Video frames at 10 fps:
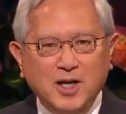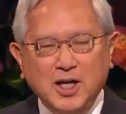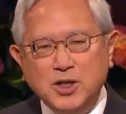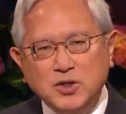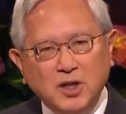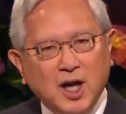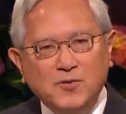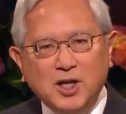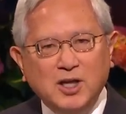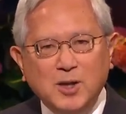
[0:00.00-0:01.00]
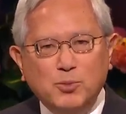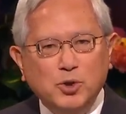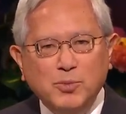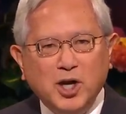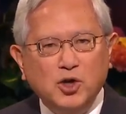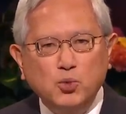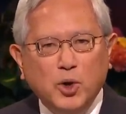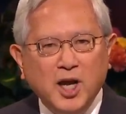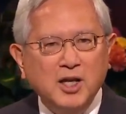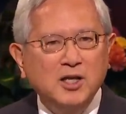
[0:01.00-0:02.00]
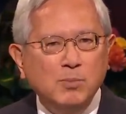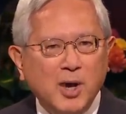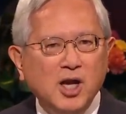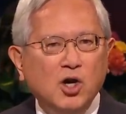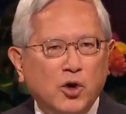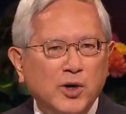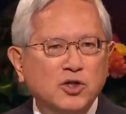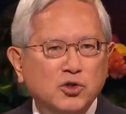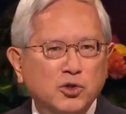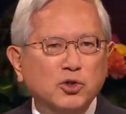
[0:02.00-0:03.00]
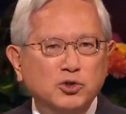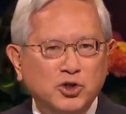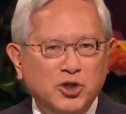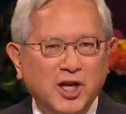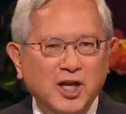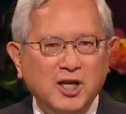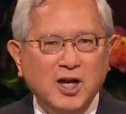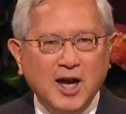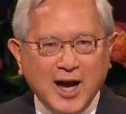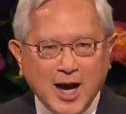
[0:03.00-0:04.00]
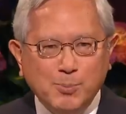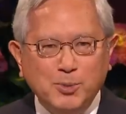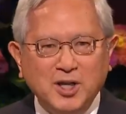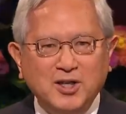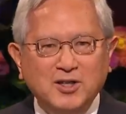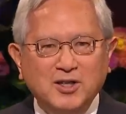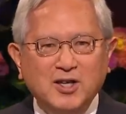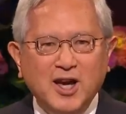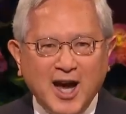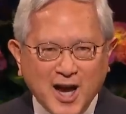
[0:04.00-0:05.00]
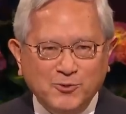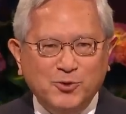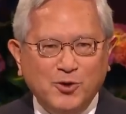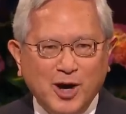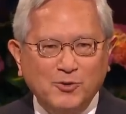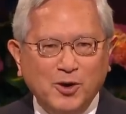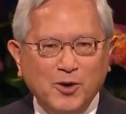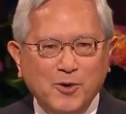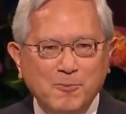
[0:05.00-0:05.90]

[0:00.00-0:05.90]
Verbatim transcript: His lovingly prepared way can make our eternal journey happy, and forever.